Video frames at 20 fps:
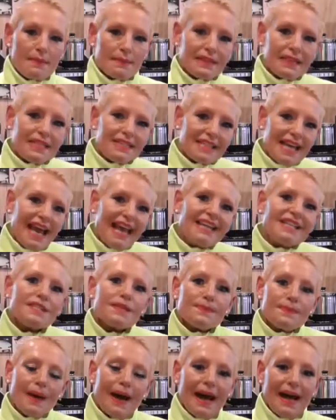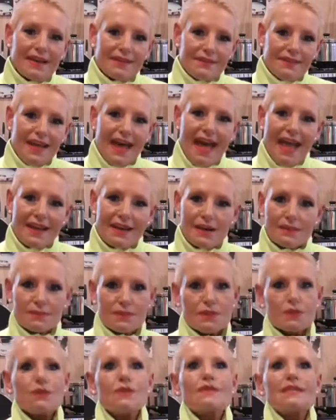But the danger part of that, and I'm
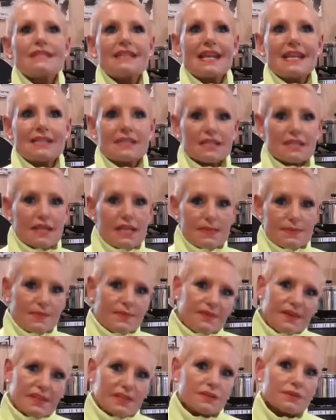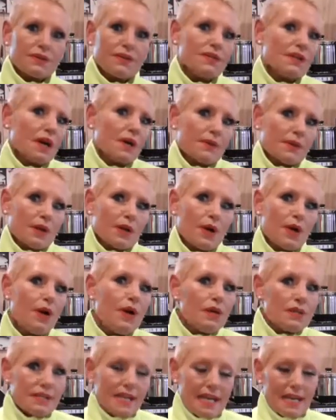sure as an exercise professional, you don't want to
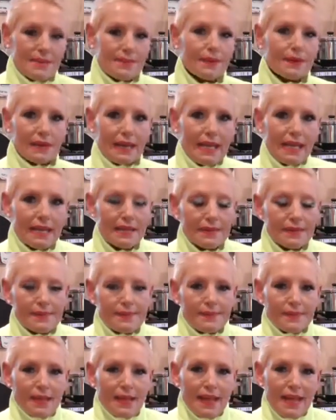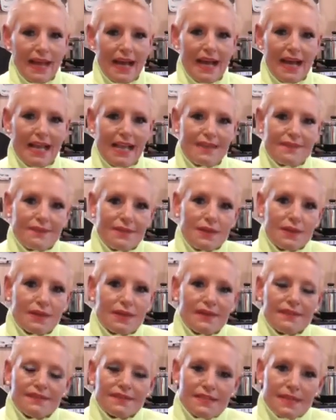hurt anybody. If you
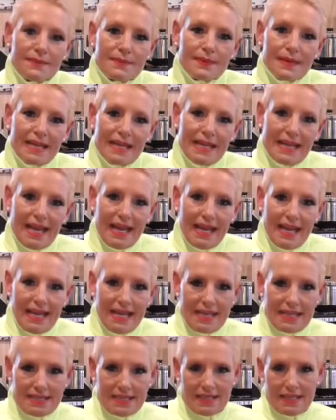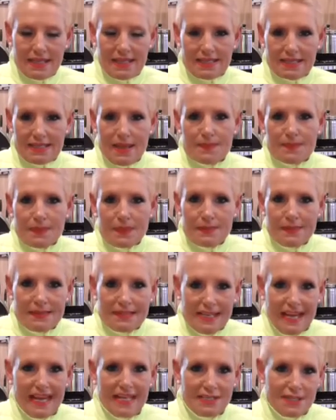give somebody a
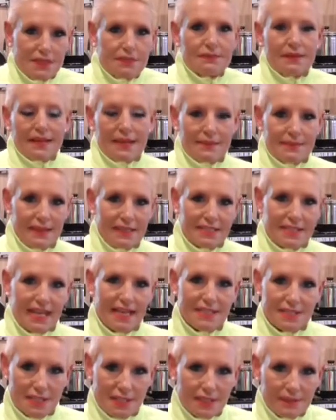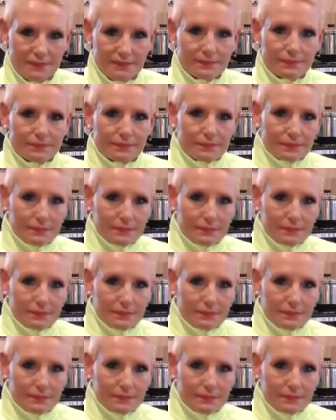supplementation recommendation,